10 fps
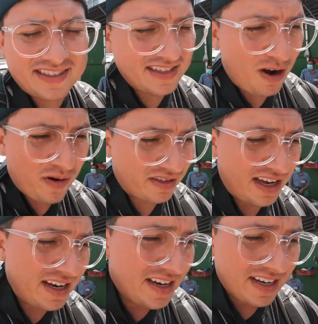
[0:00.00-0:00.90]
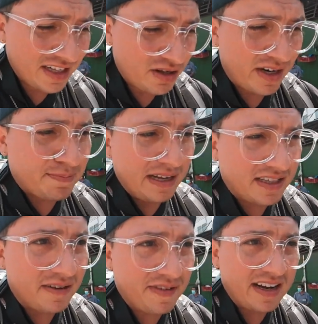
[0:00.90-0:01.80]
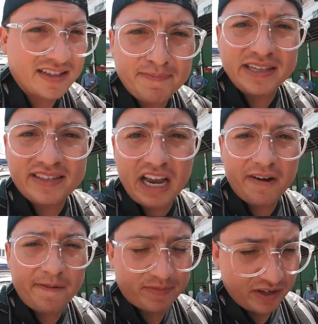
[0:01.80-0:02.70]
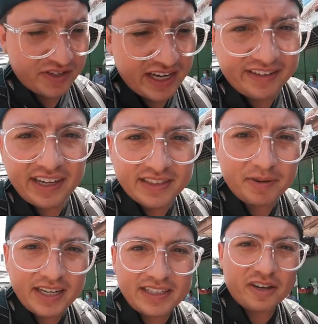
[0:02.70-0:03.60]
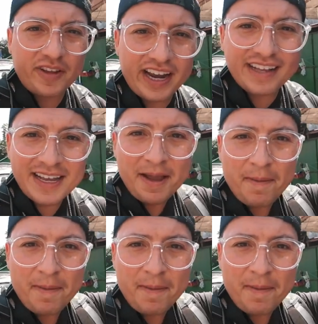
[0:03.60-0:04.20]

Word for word: It's not worth it. It's so expensive and it's a bit scary. I'll see you guys next time. Peace out, Rodriguez.